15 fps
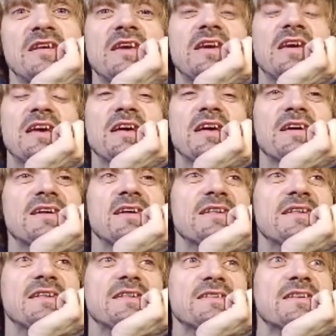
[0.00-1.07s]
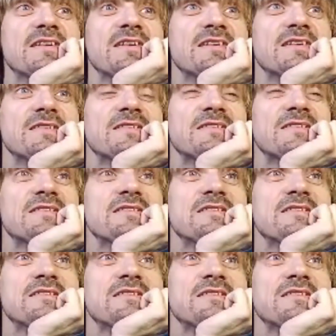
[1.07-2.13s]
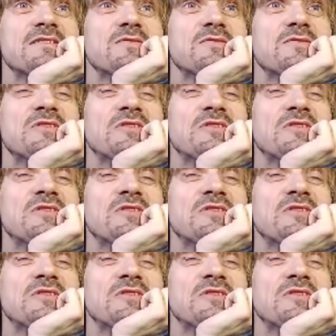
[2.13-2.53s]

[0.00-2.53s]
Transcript: And he